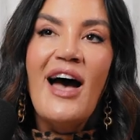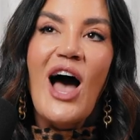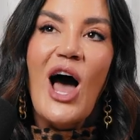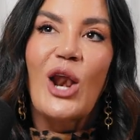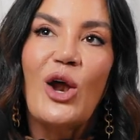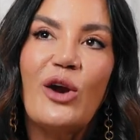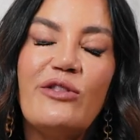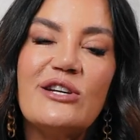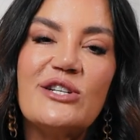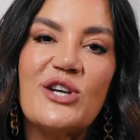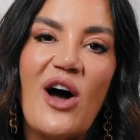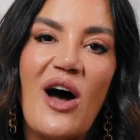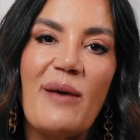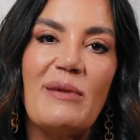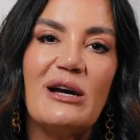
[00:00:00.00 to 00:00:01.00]
A lot of the
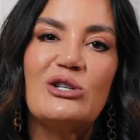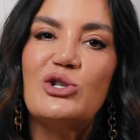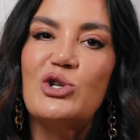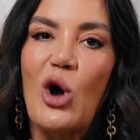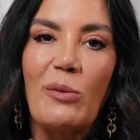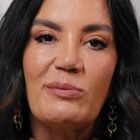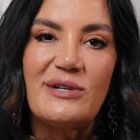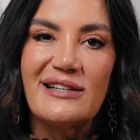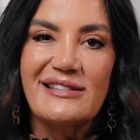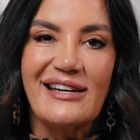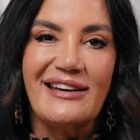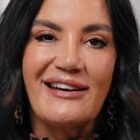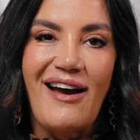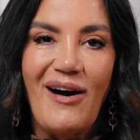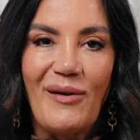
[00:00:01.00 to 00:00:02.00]
time, a job
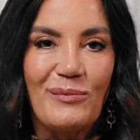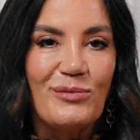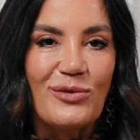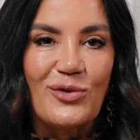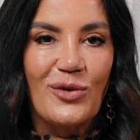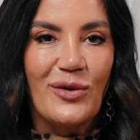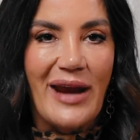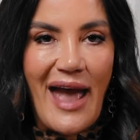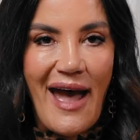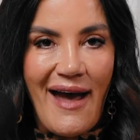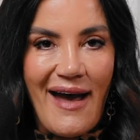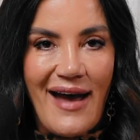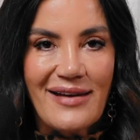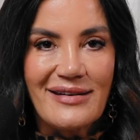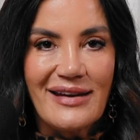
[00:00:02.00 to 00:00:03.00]
doesn't come through an
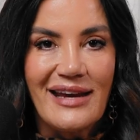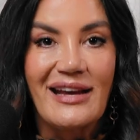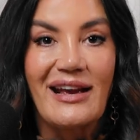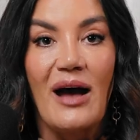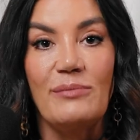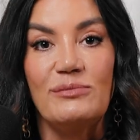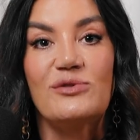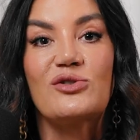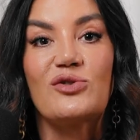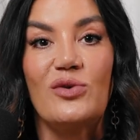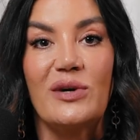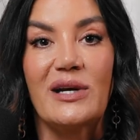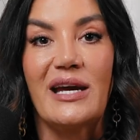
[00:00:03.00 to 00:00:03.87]
ad, it comes through a